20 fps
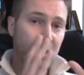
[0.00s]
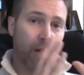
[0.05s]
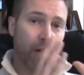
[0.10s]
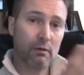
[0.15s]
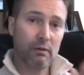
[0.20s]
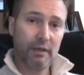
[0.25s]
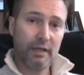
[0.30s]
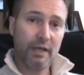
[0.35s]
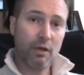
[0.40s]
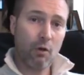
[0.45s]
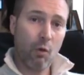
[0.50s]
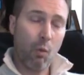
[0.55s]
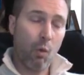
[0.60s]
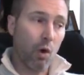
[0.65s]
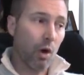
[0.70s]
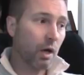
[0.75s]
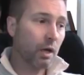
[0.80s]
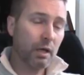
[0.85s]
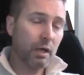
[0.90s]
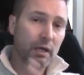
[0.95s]
Paralegal
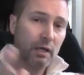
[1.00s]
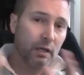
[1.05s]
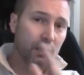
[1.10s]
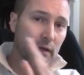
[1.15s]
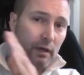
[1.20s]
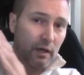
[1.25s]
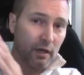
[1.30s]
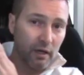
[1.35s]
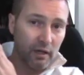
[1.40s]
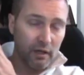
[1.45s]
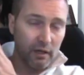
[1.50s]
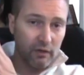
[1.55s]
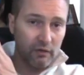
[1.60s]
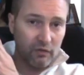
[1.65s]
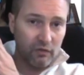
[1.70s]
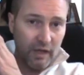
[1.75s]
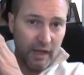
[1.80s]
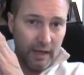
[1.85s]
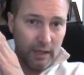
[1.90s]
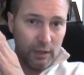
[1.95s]
work
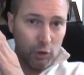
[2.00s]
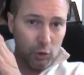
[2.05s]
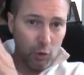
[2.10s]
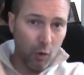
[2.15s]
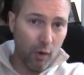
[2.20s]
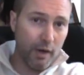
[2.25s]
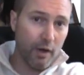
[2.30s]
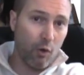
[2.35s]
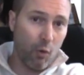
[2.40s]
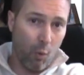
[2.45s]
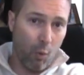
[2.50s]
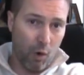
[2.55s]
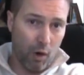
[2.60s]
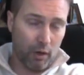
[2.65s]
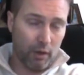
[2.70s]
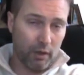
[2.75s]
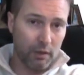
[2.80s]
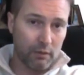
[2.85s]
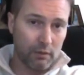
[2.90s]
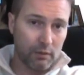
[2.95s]
is not lawyer
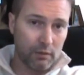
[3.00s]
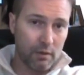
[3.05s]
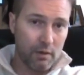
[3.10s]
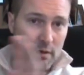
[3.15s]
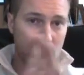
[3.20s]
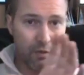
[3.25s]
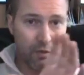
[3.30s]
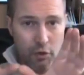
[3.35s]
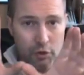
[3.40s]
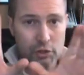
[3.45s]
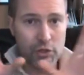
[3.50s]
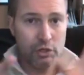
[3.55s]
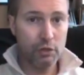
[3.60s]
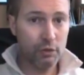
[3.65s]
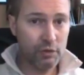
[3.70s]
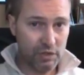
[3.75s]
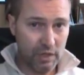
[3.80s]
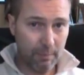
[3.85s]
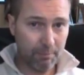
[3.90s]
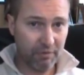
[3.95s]
work. They're
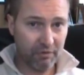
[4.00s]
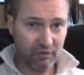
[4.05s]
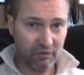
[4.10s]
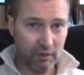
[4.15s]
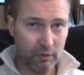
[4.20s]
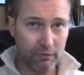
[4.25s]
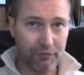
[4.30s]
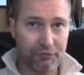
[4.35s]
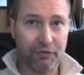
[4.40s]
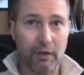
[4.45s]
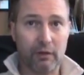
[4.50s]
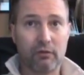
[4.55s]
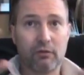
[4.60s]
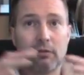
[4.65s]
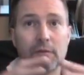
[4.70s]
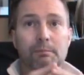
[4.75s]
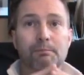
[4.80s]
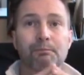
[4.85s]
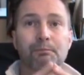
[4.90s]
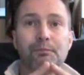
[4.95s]
two separate skill
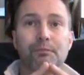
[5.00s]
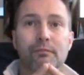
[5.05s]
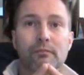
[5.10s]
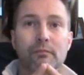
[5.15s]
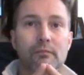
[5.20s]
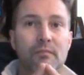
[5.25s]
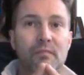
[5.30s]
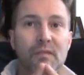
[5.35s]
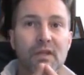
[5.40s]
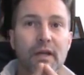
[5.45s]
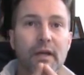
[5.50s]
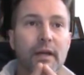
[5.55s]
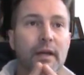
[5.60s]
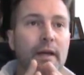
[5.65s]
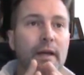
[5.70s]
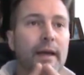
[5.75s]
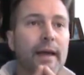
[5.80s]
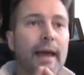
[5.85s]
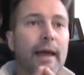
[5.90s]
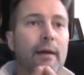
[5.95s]
sets.
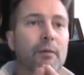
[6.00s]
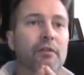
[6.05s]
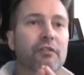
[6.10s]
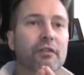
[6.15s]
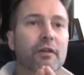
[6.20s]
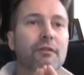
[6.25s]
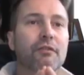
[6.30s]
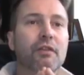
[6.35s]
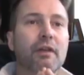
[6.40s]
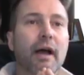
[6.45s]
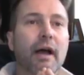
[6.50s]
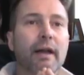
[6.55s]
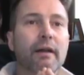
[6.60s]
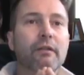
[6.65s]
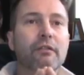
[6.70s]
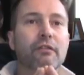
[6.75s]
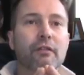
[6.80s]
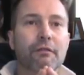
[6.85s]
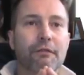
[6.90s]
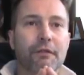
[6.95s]
And receives
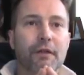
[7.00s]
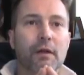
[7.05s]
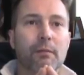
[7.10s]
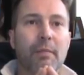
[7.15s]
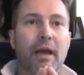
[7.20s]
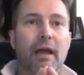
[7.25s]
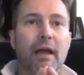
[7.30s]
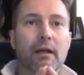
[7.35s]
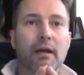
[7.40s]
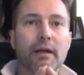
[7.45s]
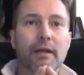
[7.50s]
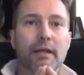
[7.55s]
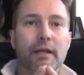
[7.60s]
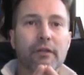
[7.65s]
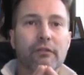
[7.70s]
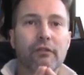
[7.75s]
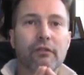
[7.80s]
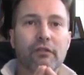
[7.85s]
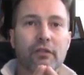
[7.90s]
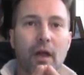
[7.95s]
guidance and feedback on
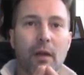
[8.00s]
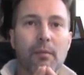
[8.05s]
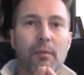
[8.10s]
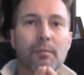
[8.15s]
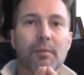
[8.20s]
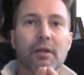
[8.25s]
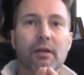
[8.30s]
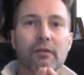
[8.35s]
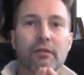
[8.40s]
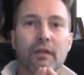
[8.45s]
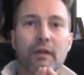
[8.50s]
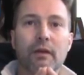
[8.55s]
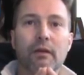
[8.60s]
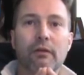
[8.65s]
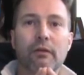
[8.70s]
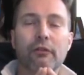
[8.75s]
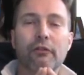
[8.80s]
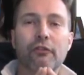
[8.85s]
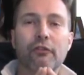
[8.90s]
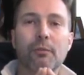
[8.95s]
each assignment because the
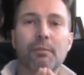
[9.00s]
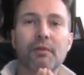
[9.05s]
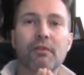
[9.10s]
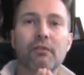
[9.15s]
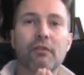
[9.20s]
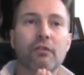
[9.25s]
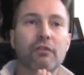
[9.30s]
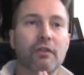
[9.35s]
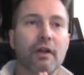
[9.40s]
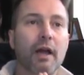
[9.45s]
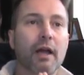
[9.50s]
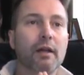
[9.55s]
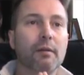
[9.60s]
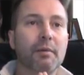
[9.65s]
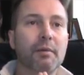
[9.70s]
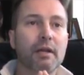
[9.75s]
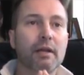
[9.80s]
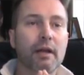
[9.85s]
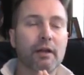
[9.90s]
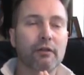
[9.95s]
internship is designed
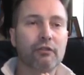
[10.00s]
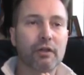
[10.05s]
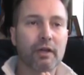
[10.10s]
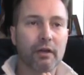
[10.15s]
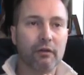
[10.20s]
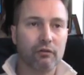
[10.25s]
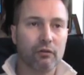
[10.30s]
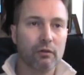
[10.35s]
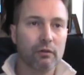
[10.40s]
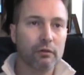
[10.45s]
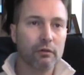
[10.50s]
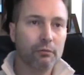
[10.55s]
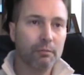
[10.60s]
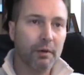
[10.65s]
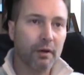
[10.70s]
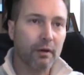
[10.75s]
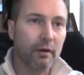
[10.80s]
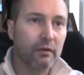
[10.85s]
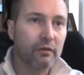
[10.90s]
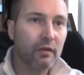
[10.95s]
to be an educational
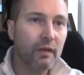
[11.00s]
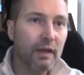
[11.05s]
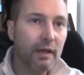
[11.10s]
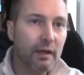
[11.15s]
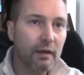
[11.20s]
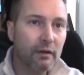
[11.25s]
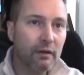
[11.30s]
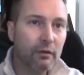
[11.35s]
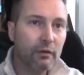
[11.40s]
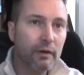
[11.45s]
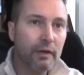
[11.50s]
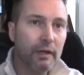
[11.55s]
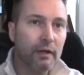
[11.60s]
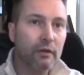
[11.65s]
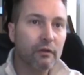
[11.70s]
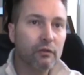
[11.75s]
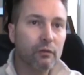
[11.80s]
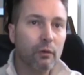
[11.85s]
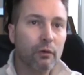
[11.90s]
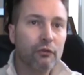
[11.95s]
experience. The intern
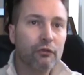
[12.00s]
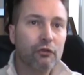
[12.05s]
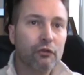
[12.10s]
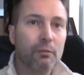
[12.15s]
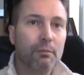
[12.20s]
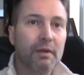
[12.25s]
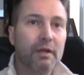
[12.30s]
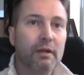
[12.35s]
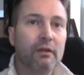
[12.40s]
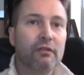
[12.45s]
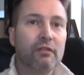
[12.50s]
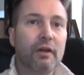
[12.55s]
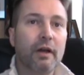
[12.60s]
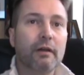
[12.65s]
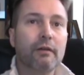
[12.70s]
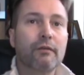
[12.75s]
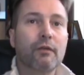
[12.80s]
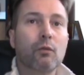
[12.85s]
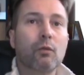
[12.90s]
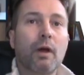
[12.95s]
is or should be
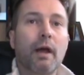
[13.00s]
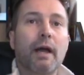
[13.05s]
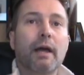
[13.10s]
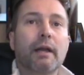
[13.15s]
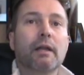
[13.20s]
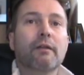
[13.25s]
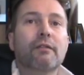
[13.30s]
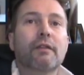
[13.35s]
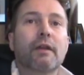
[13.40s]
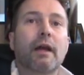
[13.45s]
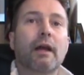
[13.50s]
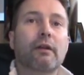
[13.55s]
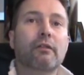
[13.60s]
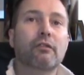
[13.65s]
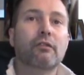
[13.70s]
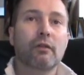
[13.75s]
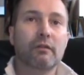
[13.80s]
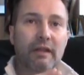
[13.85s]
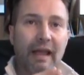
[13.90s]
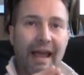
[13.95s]
assigned a variety of
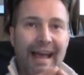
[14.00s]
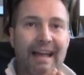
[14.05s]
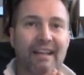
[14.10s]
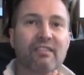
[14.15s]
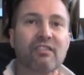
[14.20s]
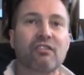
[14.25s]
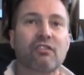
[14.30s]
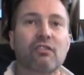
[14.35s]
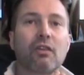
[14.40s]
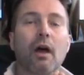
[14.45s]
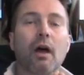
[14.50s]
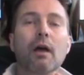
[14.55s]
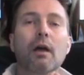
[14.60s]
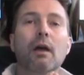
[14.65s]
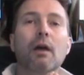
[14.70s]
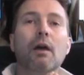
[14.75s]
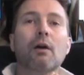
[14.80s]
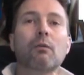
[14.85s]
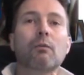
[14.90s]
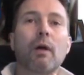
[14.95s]
tasks
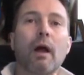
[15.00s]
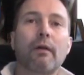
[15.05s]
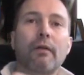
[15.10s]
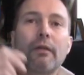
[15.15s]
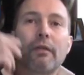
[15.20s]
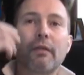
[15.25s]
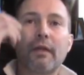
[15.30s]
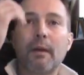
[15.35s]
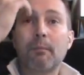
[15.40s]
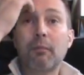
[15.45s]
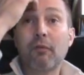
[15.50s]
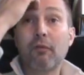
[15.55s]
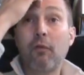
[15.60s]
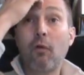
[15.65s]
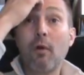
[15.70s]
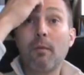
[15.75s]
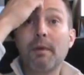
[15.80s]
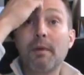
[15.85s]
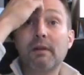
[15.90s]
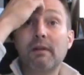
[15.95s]
rather than
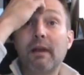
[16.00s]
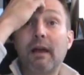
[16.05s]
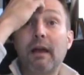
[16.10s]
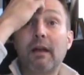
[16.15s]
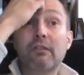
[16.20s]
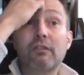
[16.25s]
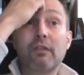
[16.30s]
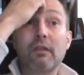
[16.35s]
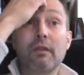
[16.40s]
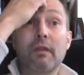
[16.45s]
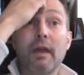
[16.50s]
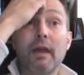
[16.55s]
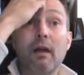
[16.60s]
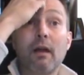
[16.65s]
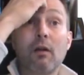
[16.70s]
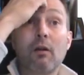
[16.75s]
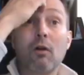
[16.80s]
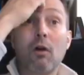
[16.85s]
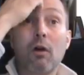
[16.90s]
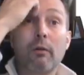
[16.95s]
performing tasks they
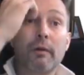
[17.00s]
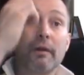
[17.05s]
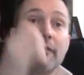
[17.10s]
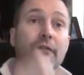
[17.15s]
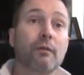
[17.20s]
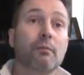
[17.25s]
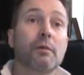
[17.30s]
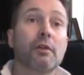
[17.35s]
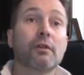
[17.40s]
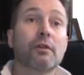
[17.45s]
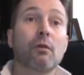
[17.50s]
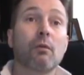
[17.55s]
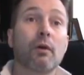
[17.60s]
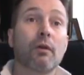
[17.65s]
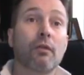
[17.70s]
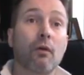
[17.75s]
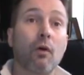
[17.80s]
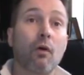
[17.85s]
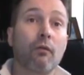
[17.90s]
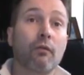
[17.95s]
are already familiar
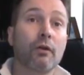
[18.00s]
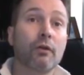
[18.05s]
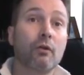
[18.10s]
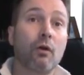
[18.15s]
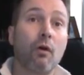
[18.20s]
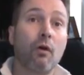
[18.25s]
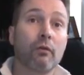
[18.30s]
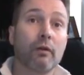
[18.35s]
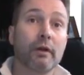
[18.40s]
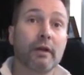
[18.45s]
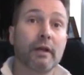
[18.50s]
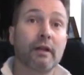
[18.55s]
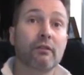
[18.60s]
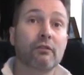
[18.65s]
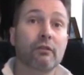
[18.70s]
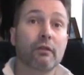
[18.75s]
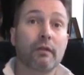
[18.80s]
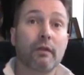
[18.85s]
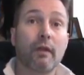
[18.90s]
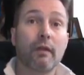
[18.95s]
with over and over
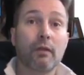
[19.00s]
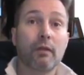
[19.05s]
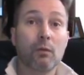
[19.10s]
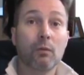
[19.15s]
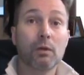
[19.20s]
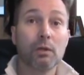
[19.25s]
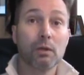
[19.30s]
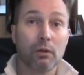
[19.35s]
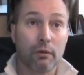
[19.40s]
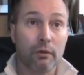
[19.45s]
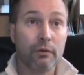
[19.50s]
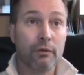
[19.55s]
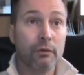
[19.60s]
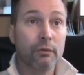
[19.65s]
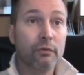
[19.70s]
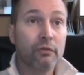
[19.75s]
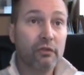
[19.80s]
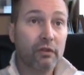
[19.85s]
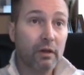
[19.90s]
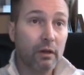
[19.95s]
again so that they will learn
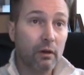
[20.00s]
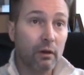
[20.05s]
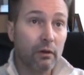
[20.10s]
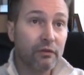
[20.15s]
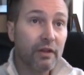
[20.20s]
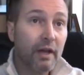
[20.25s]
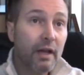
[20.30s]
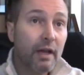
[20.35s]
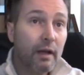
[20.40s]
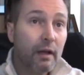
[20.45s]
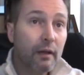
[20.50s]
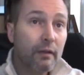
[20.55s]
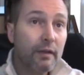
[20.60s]
new skills.